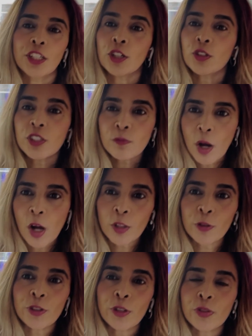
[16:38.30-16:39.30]

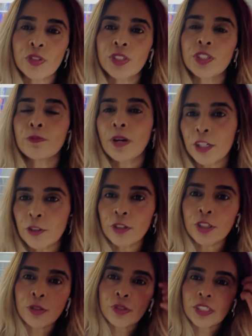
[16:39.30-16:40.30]
smaller doses, micro
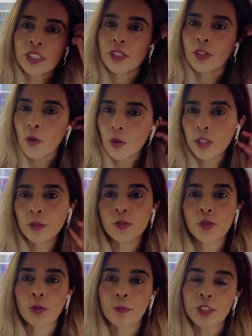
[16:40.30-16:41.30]
doses, local
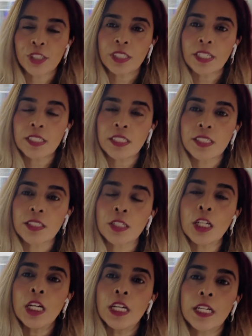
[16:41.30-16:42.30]
absorption that doesn't
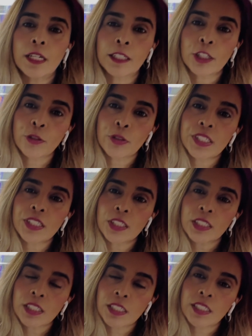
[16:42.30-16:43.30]
increase
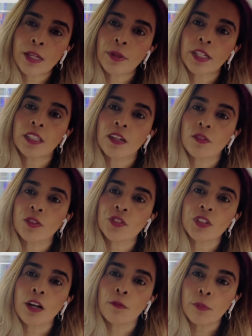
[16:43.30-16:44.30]
systemic levels
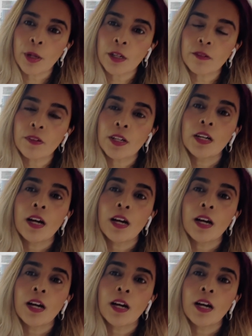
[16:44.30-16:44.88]
above